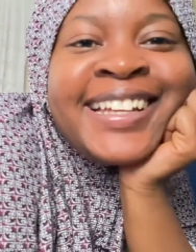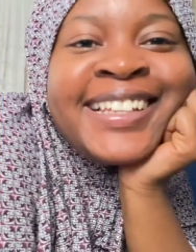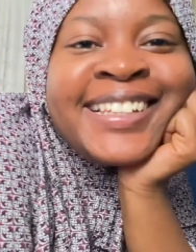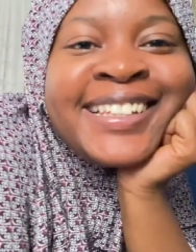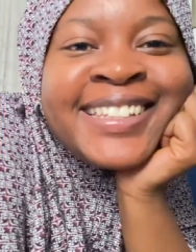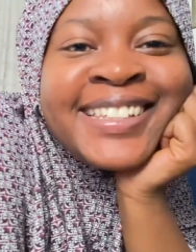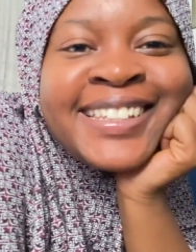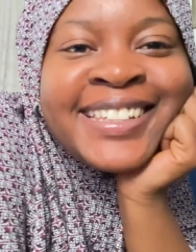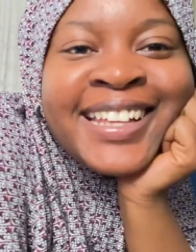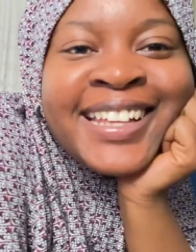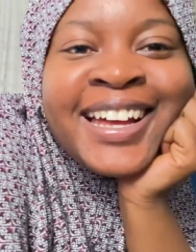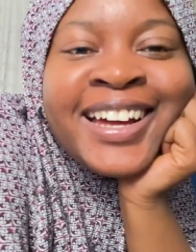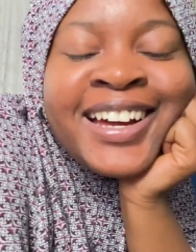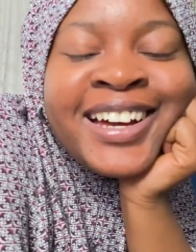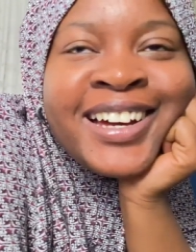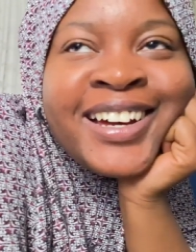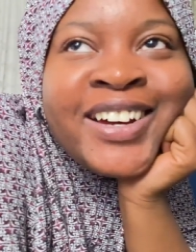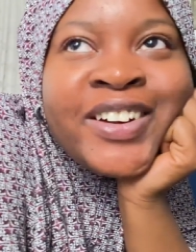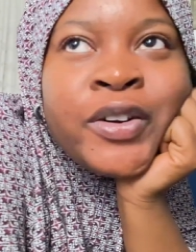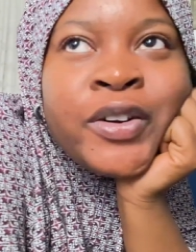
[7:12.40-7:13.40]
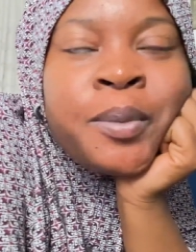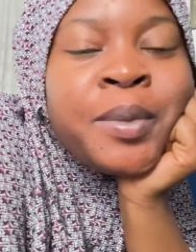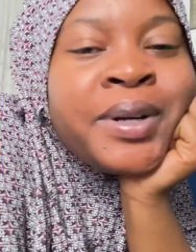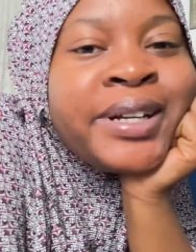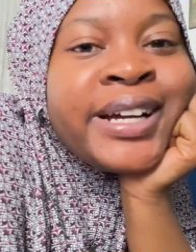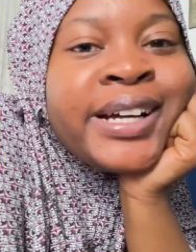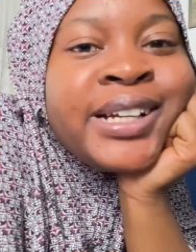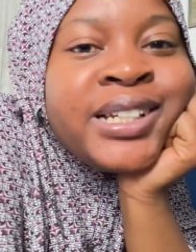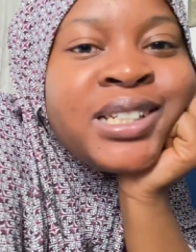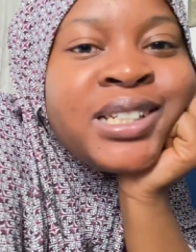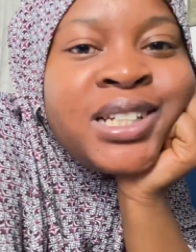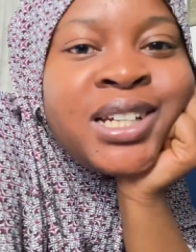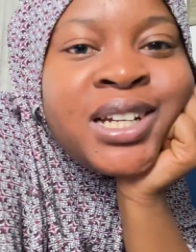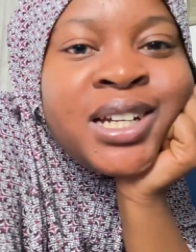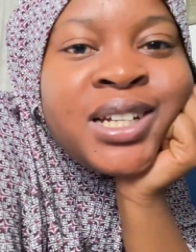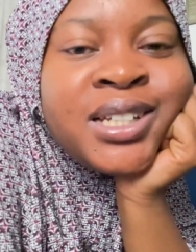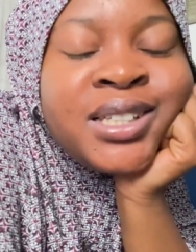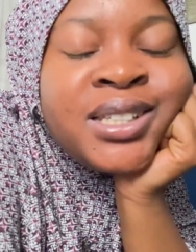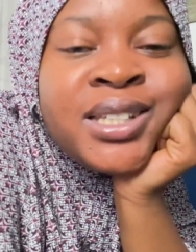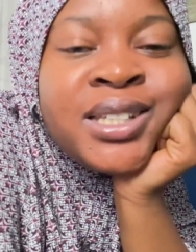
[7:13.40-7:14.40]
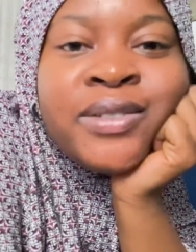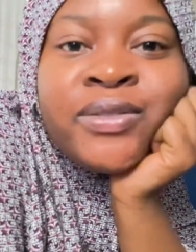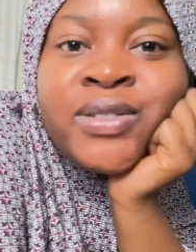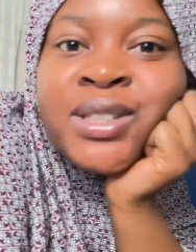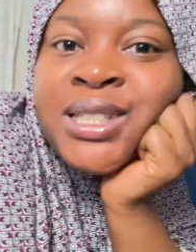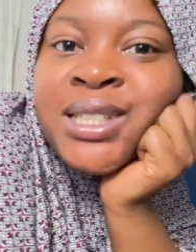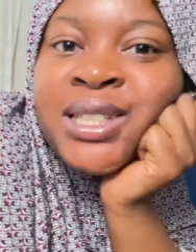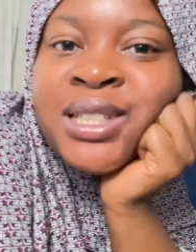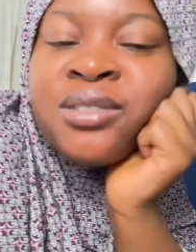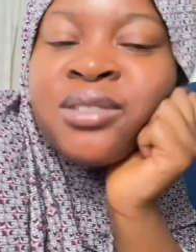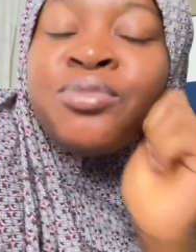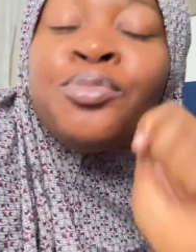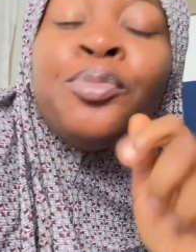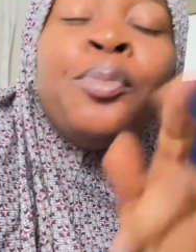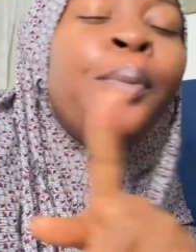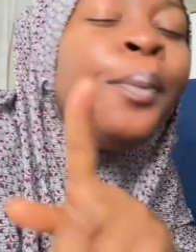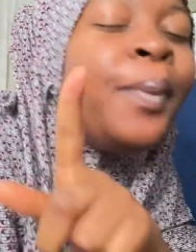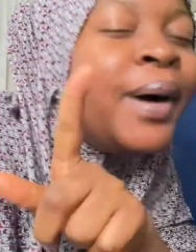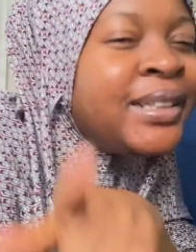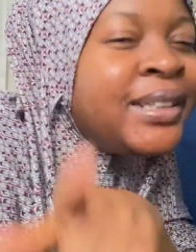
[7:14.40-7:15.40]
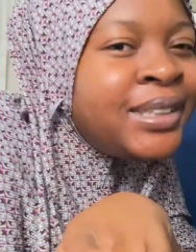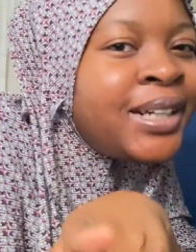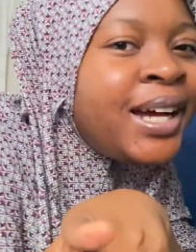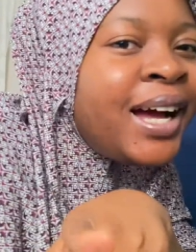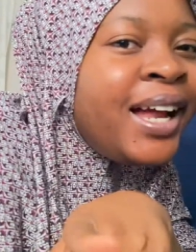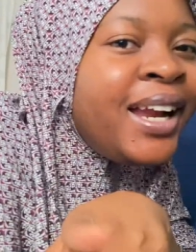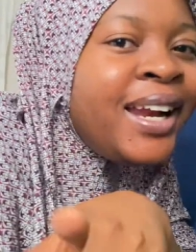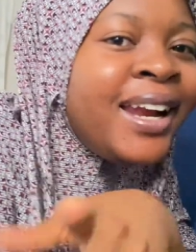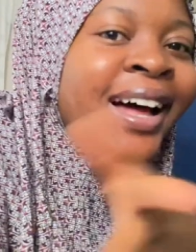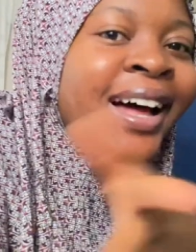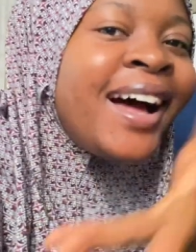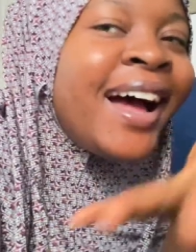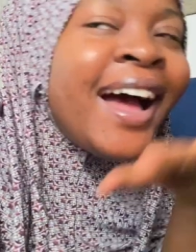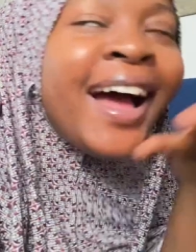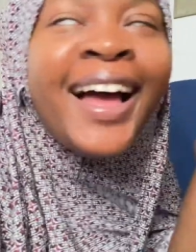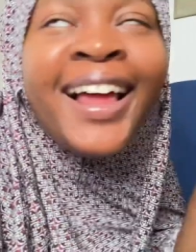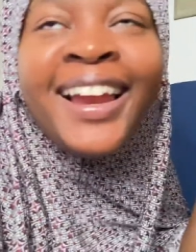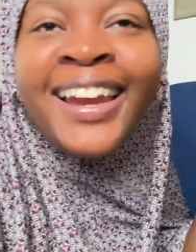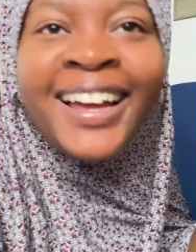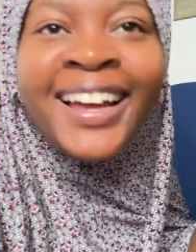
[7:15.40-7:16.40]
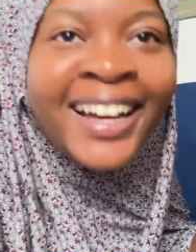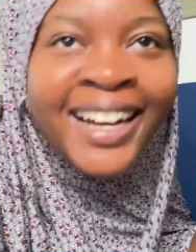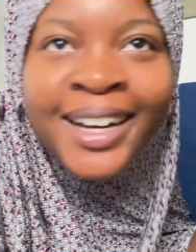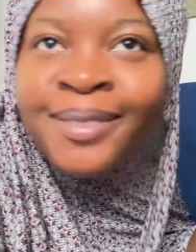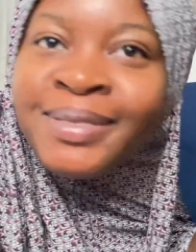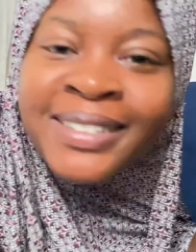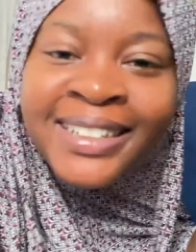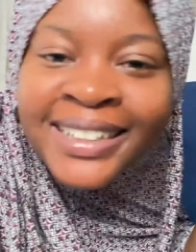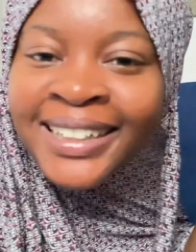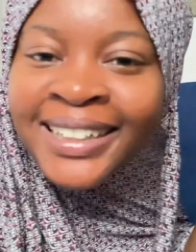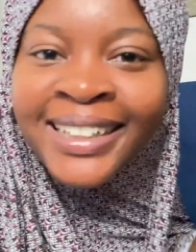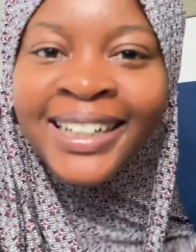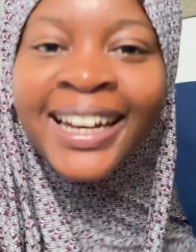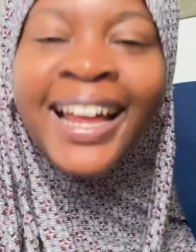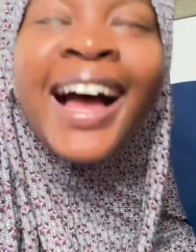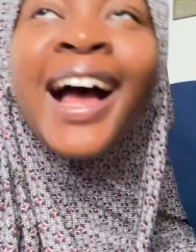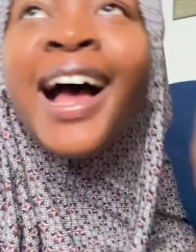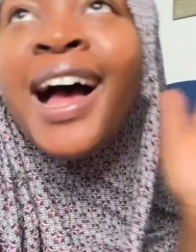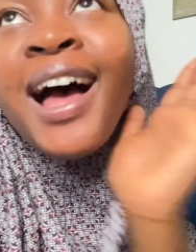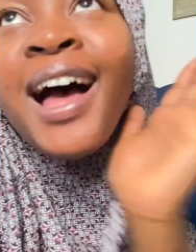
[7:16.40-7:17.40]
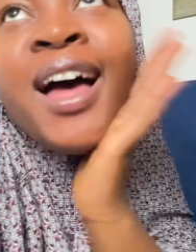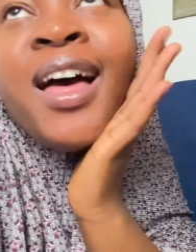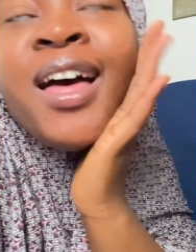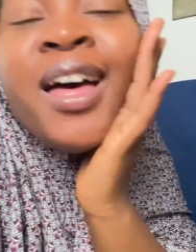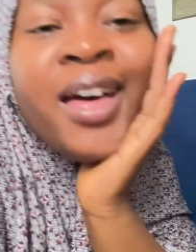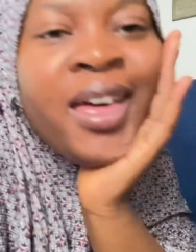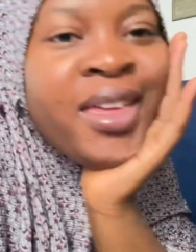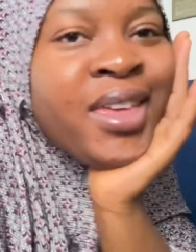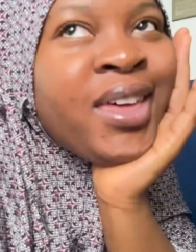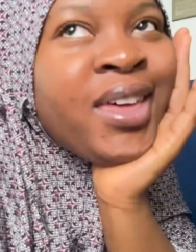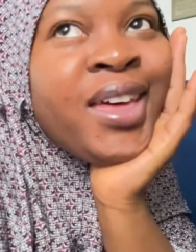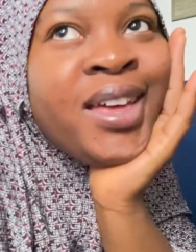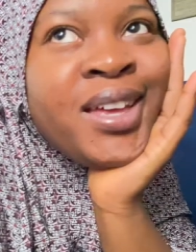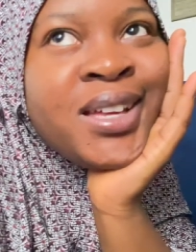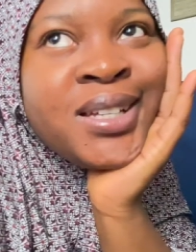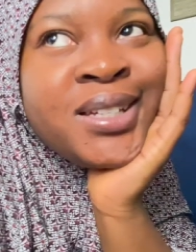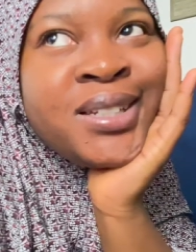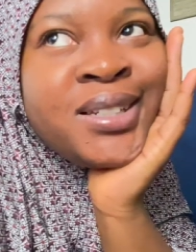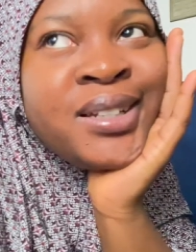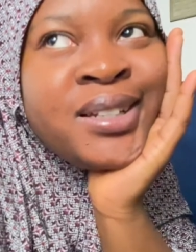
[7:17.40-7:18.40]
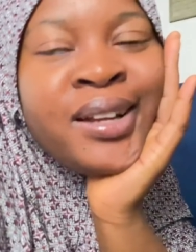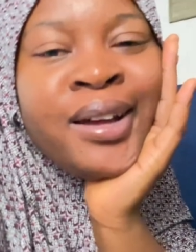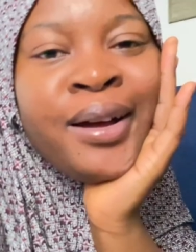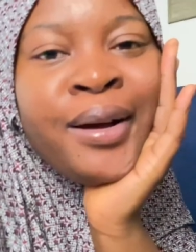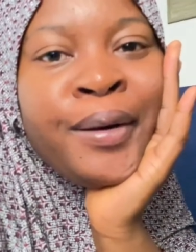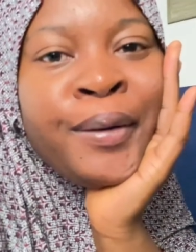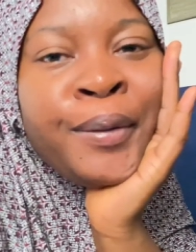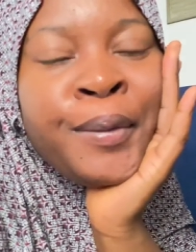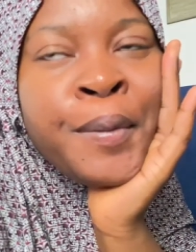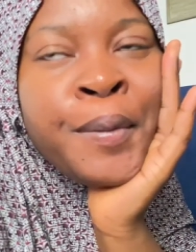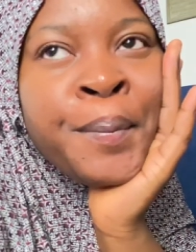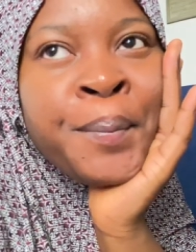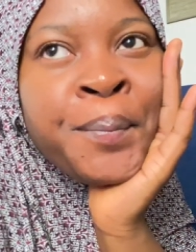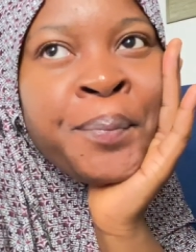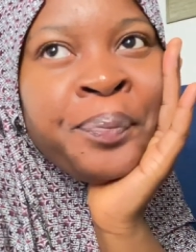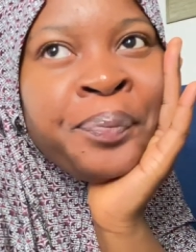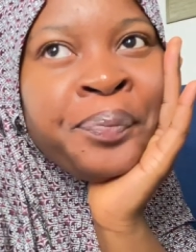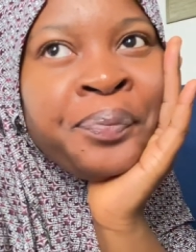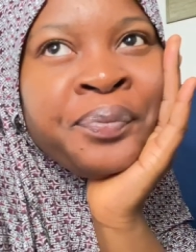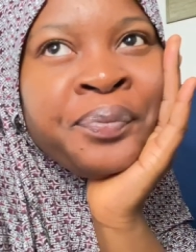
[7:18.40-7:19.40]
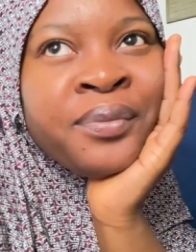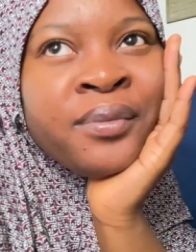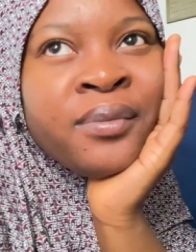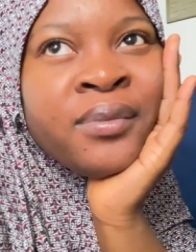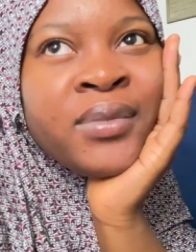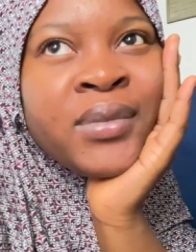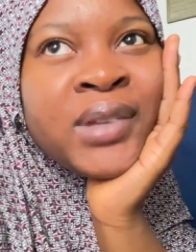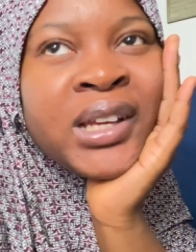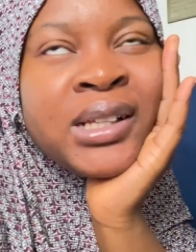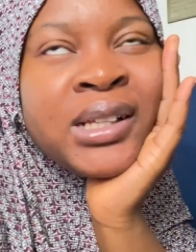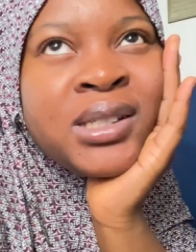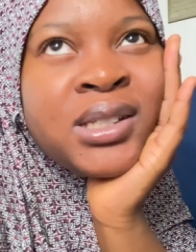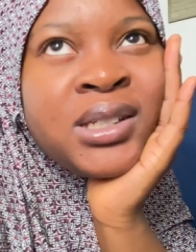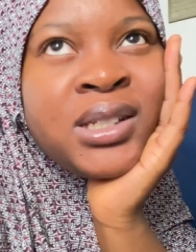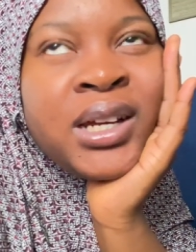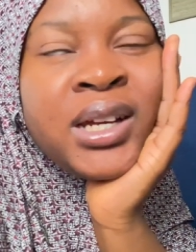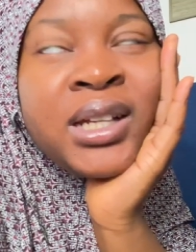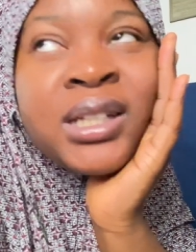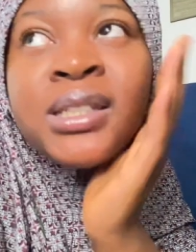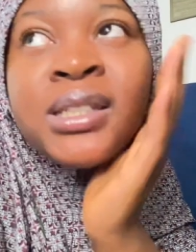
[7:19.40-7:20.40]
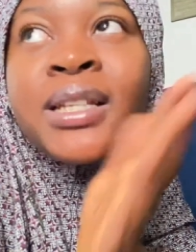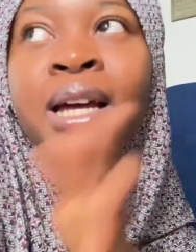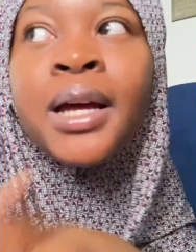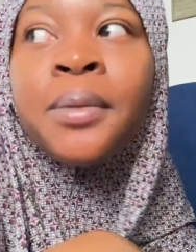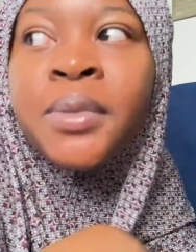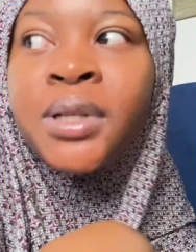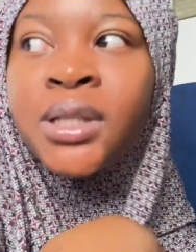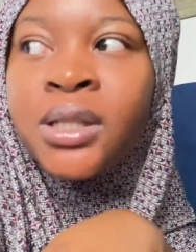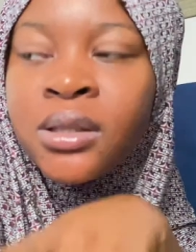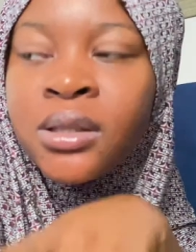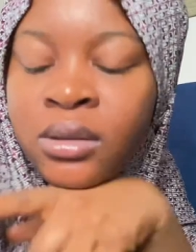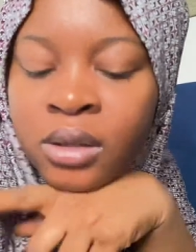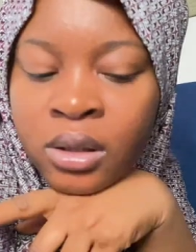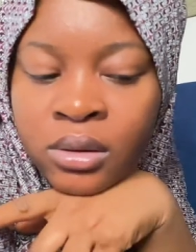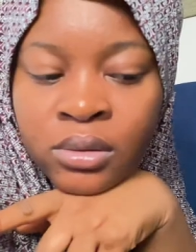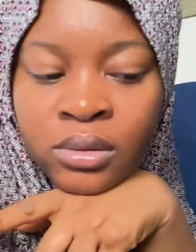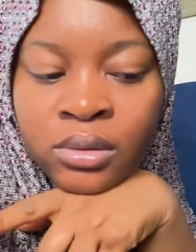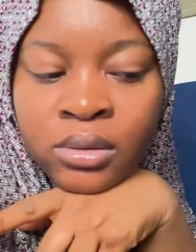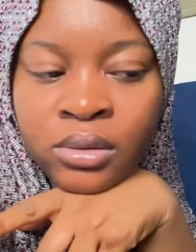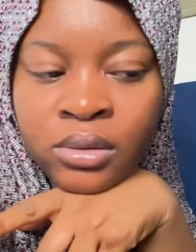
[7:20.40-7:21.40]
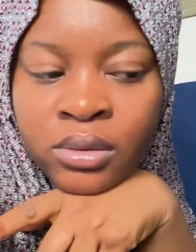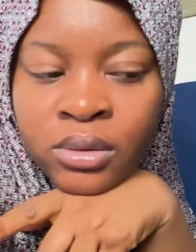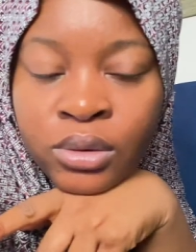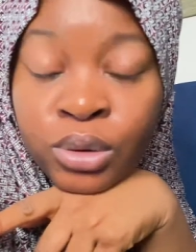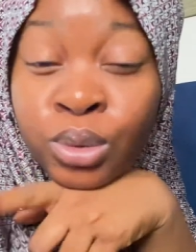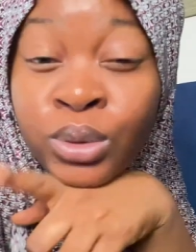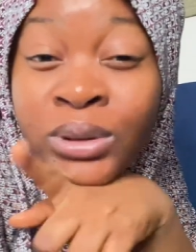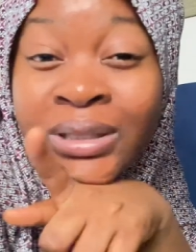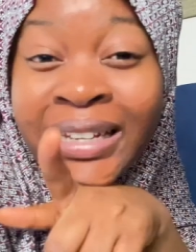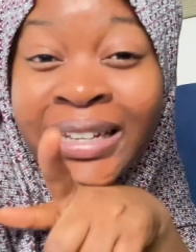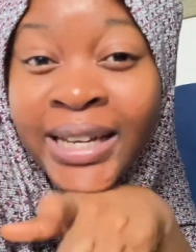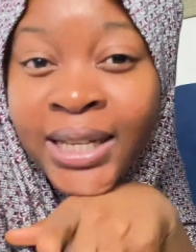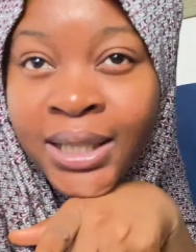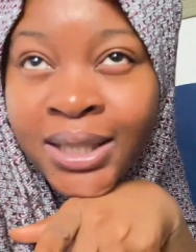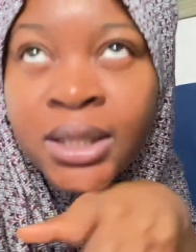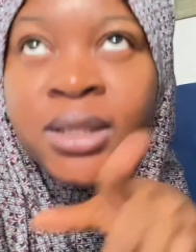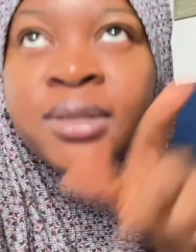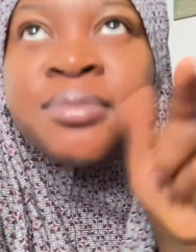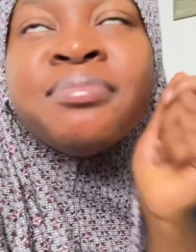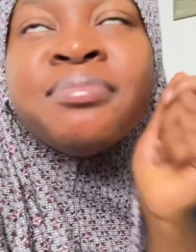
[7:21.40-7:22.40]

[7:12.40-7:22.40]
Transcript: is uh, ramadan Day Seventeen. masha allah alhamdulillah and um today the time is to 10